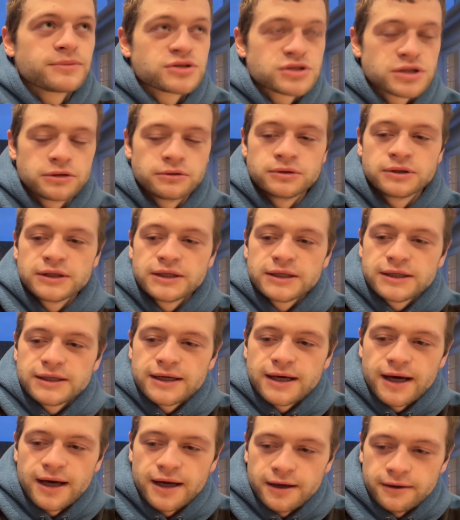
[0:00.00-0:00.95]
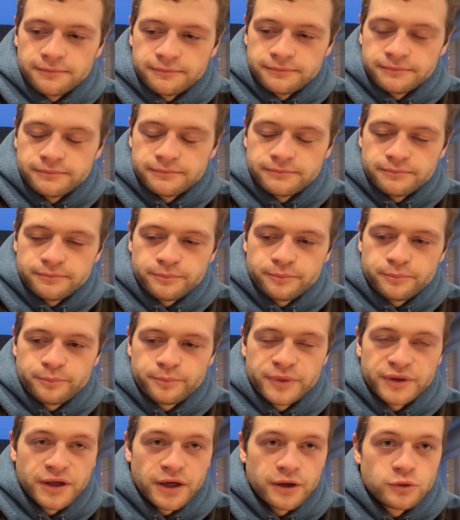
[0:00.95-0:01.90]
So,
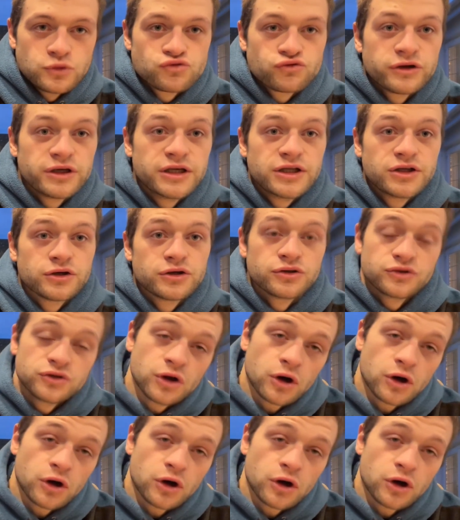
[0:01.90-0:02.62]
but no, it was really good.